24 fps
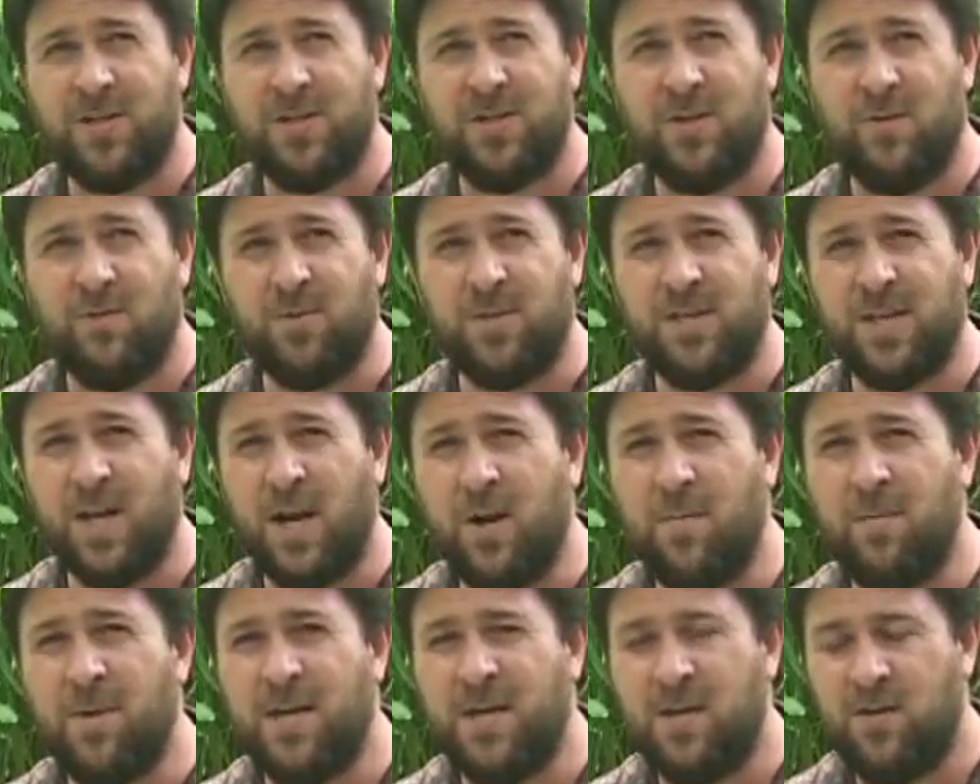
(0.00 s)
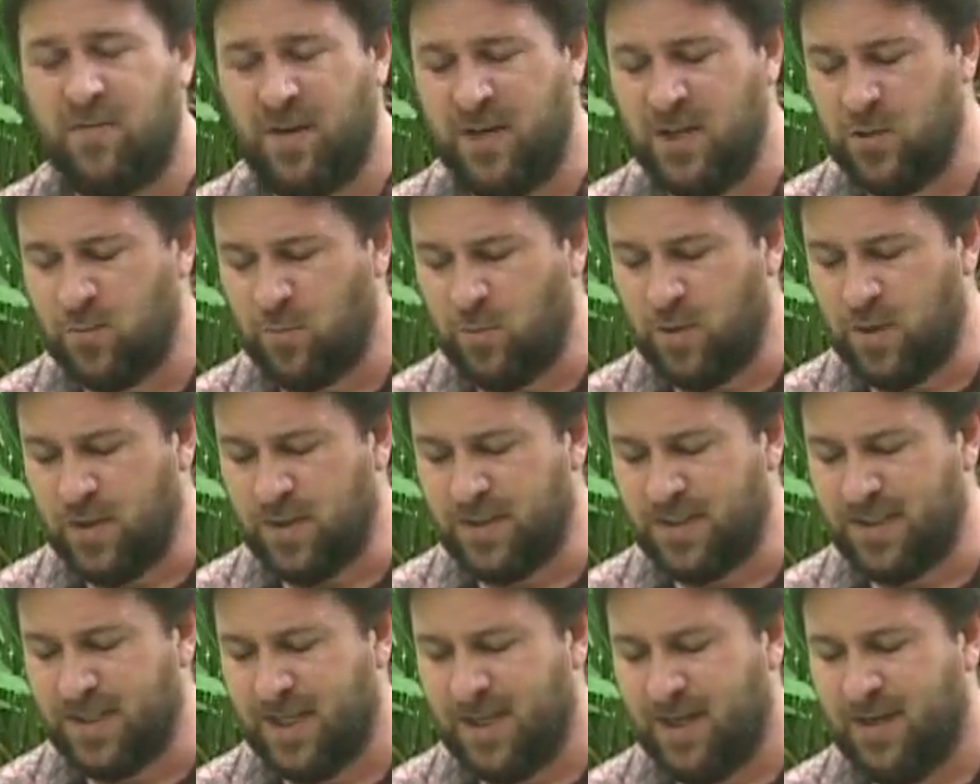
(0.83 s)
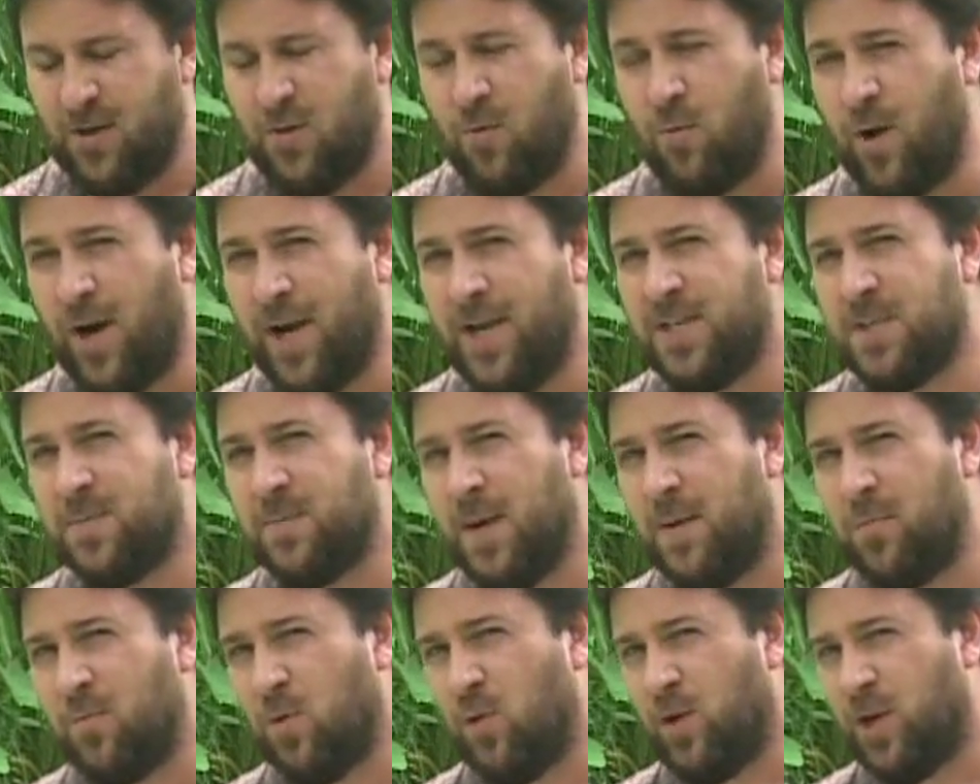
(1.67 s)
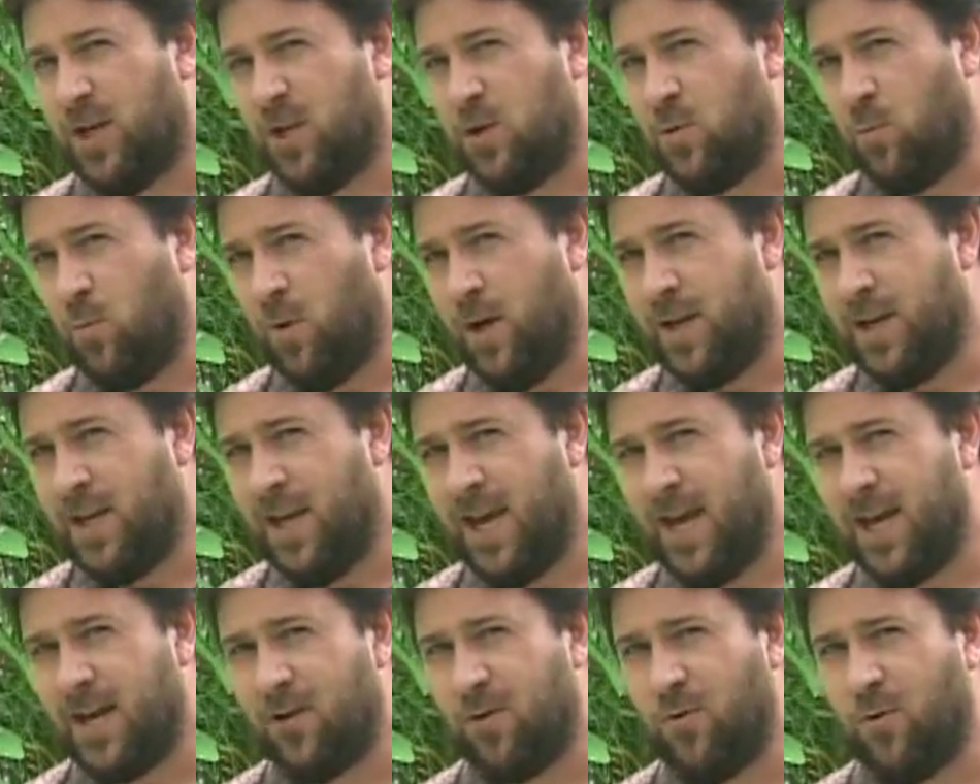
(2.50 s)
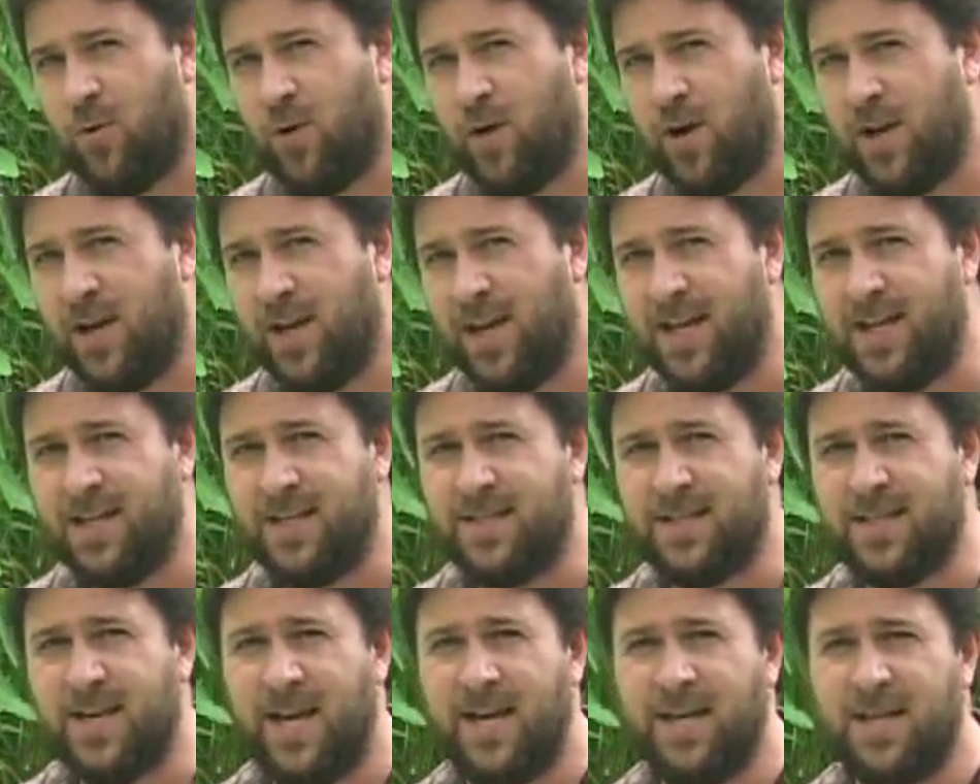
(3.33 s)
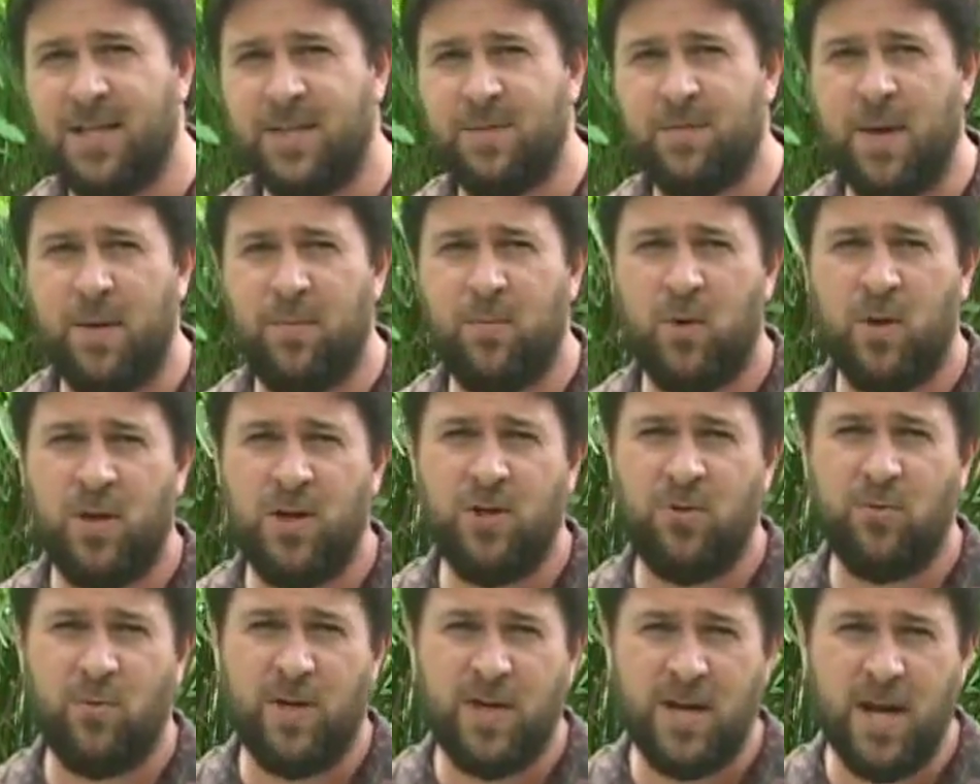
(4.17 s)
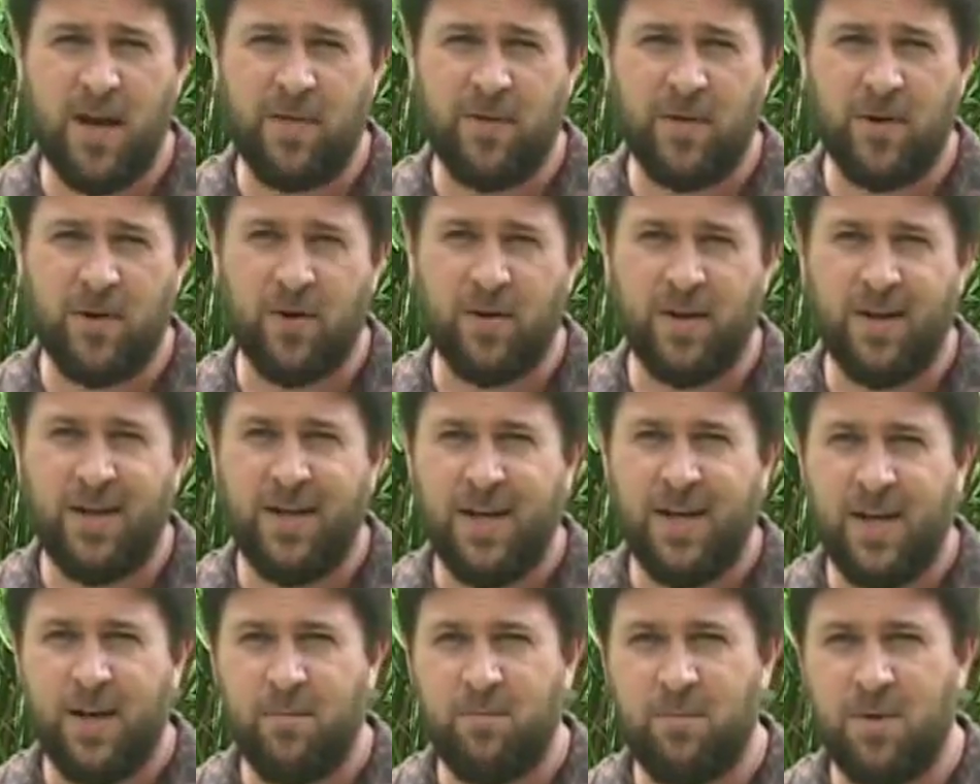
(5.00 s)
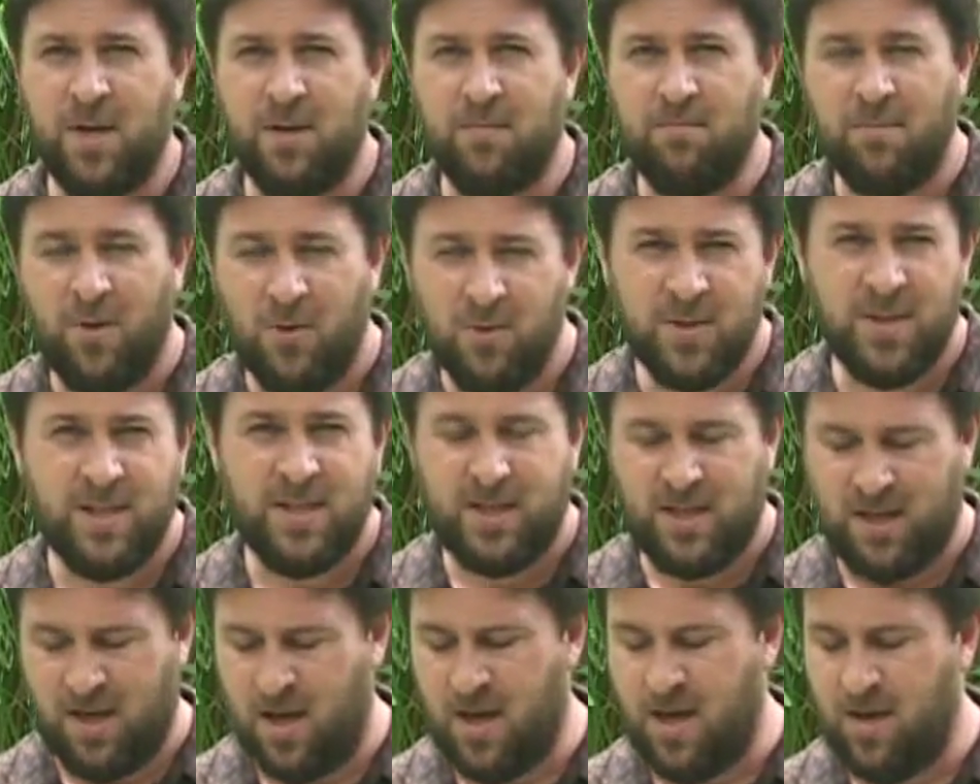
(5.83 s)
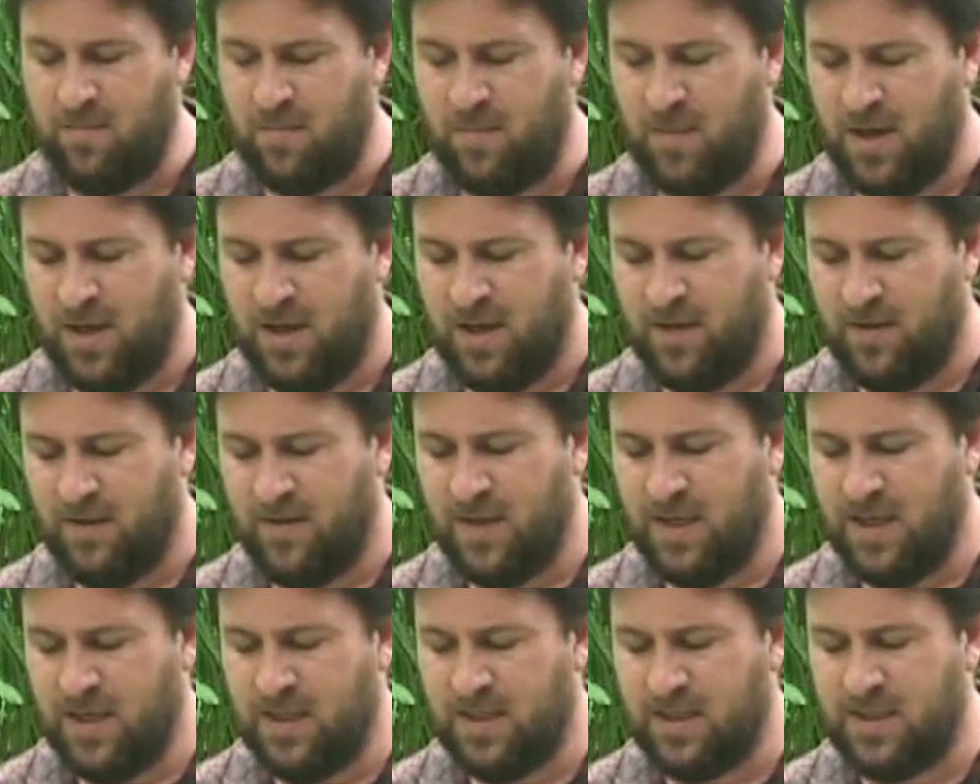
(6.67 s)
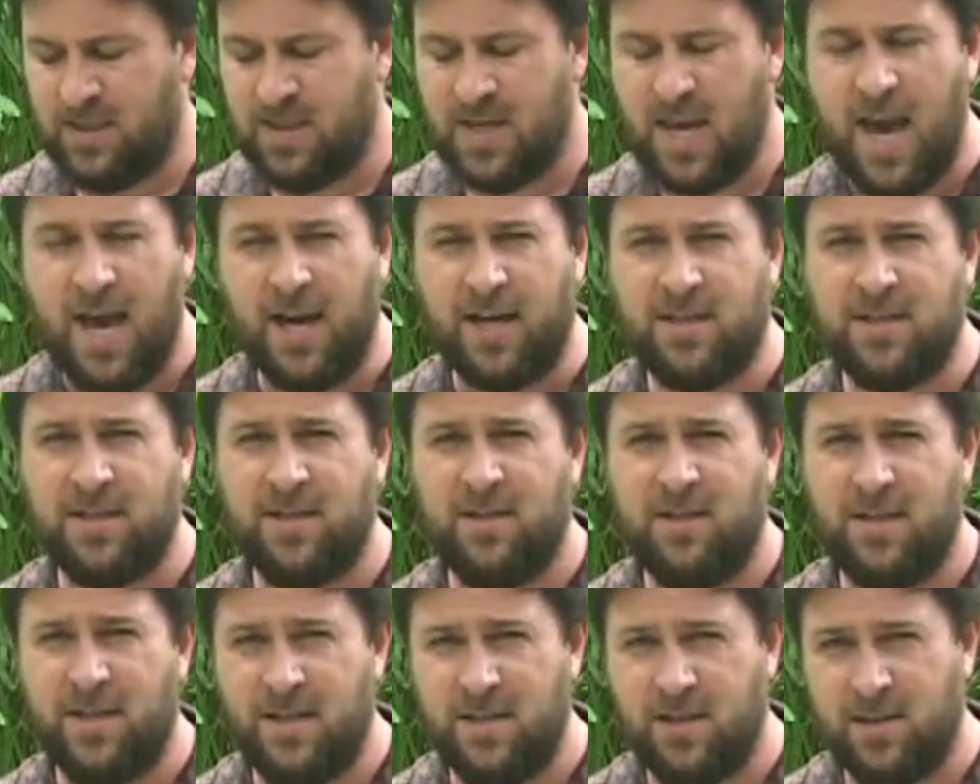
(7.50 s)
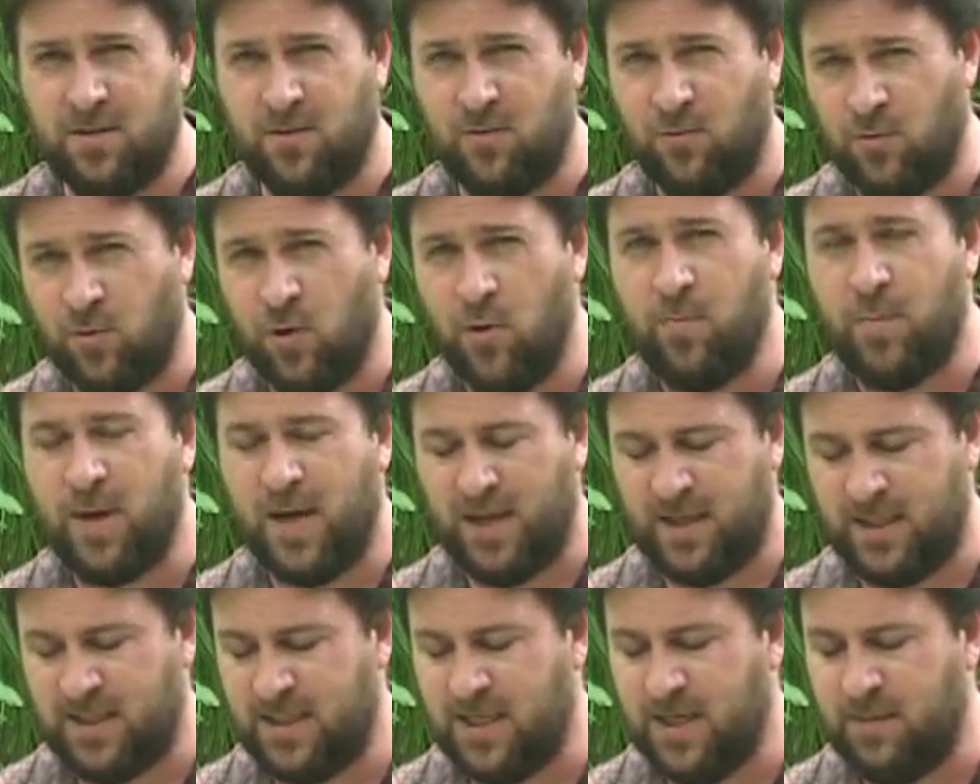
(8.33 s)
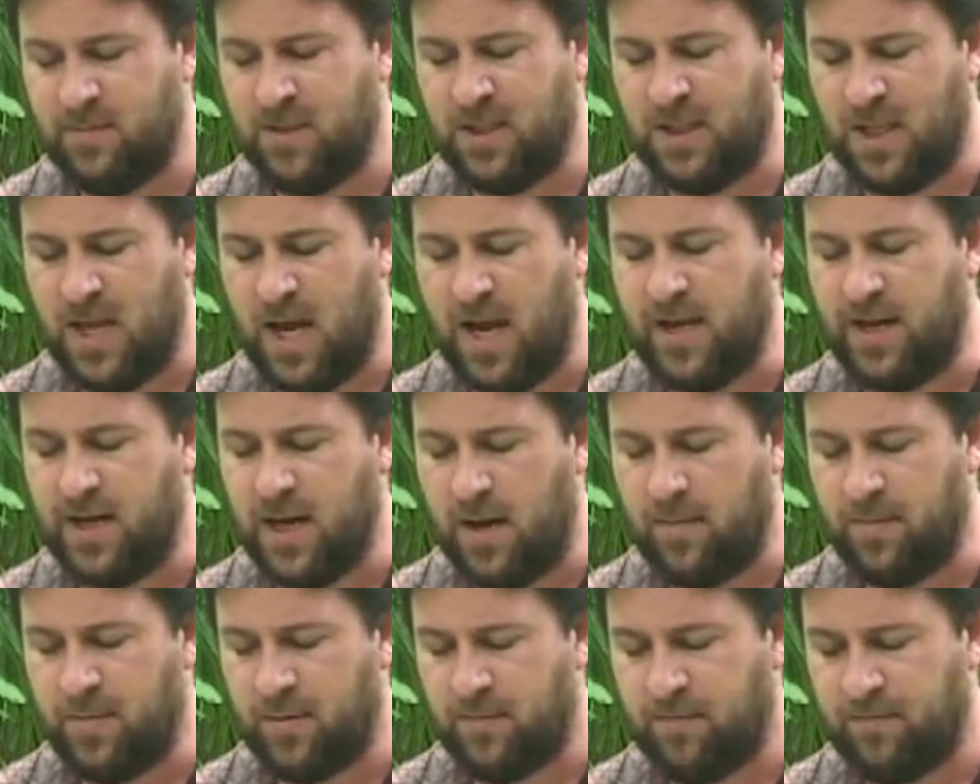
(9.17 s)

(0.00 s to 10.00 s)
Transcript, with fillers: So some individuals, Hawaiians might put into one category and scientists might put into another, but most of the time these tax these groupings seem to line up.